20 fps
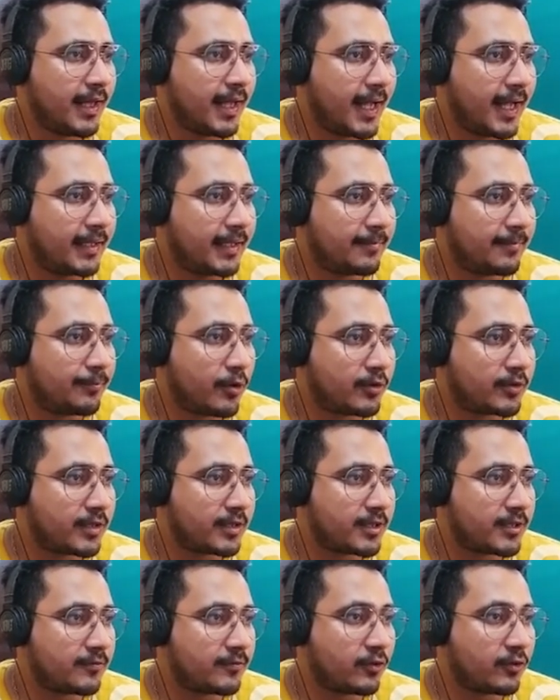and the
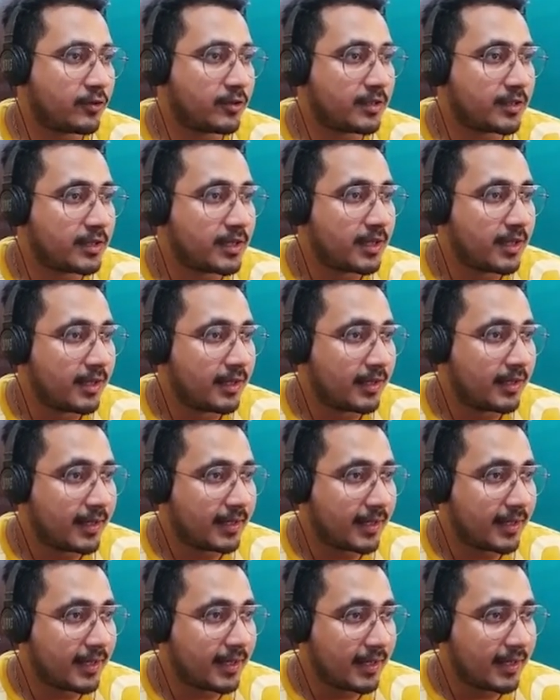process is photosynthesis.
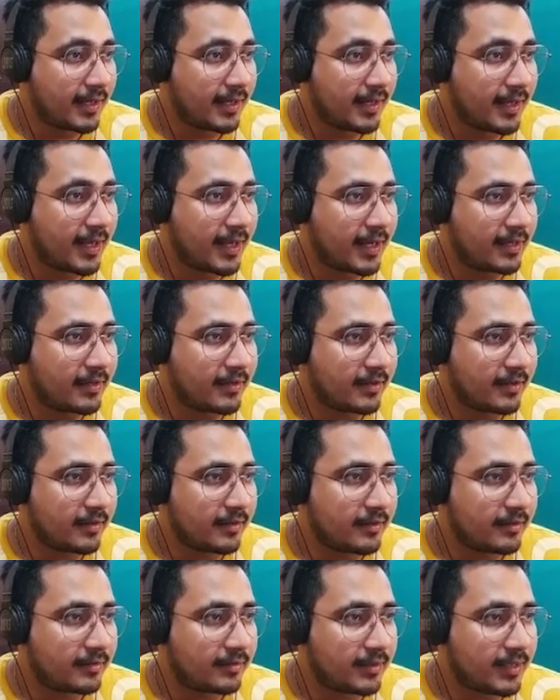Like here,
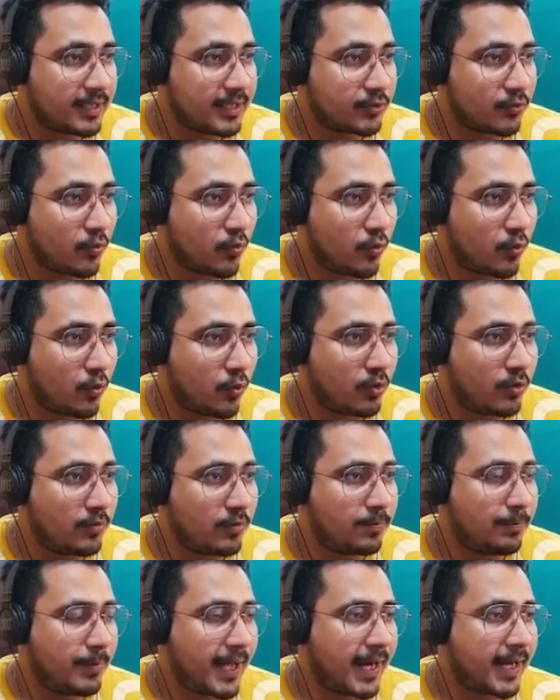this whole
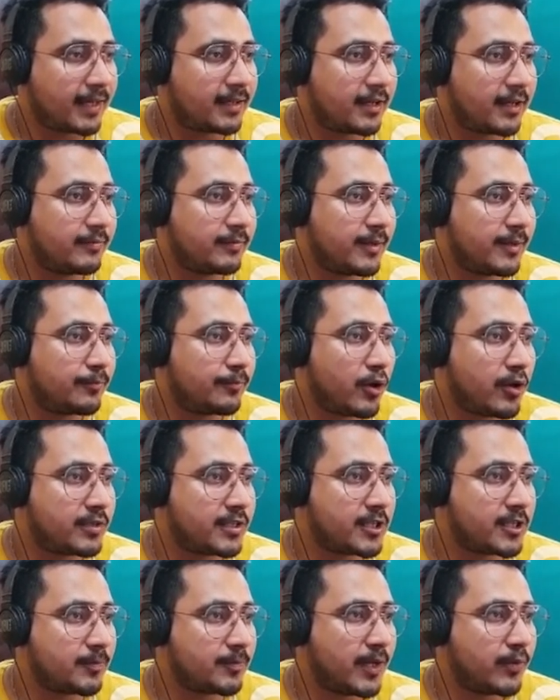paragraph, the
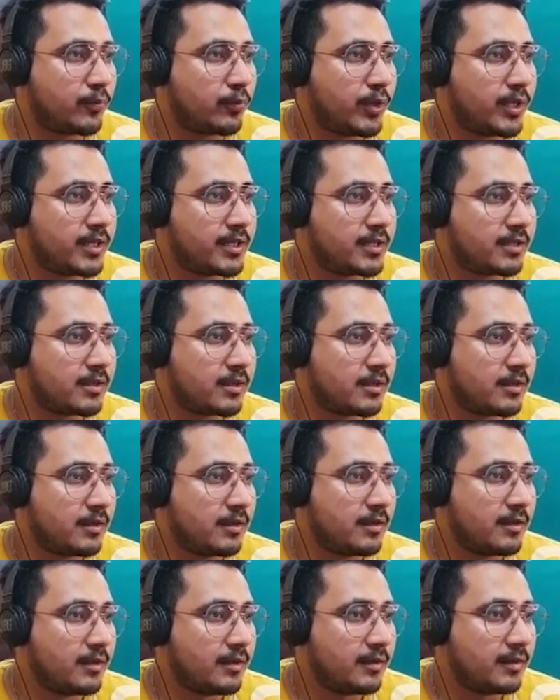process by which
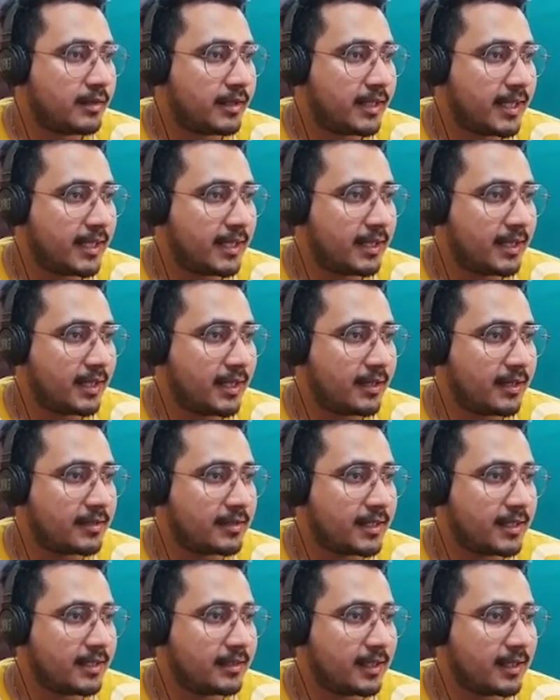till the
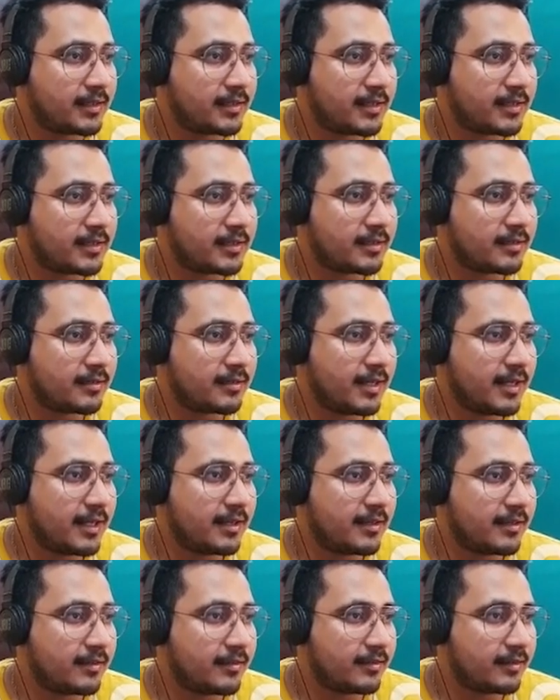synthesis, right?
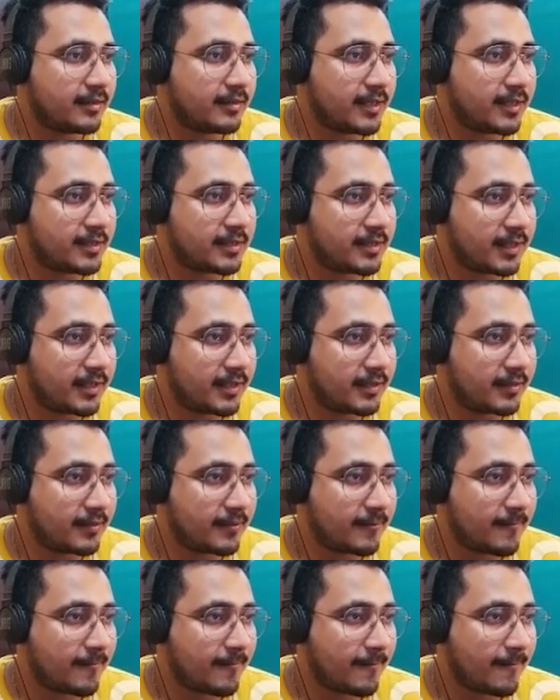This thing
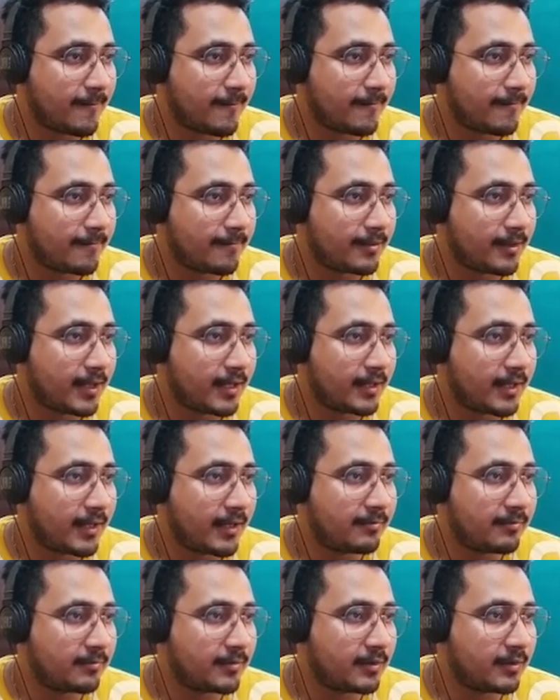that I
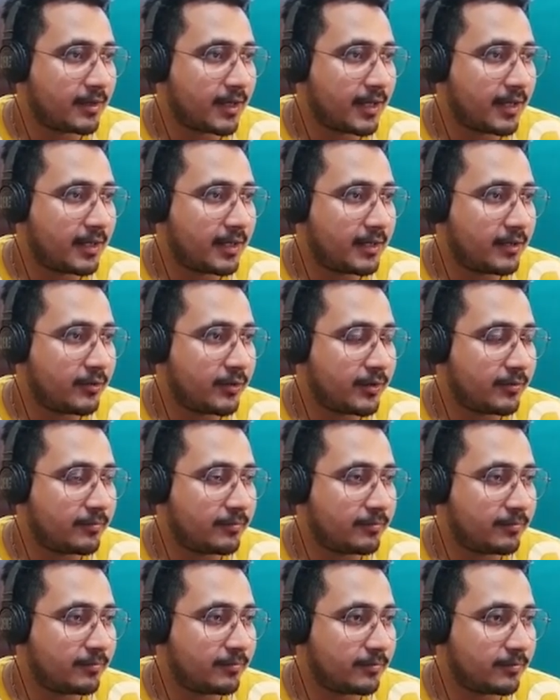am currently
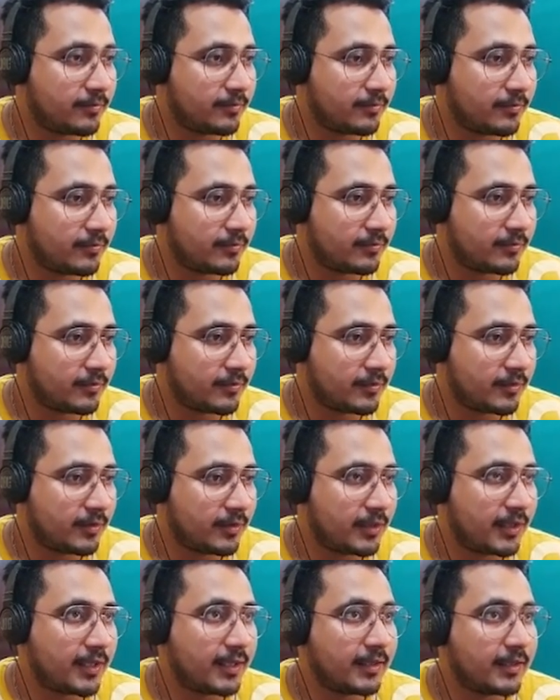doing.
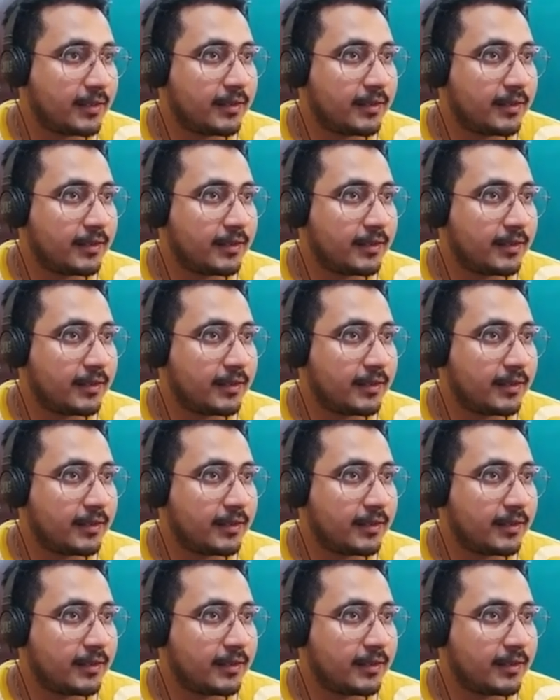Okay.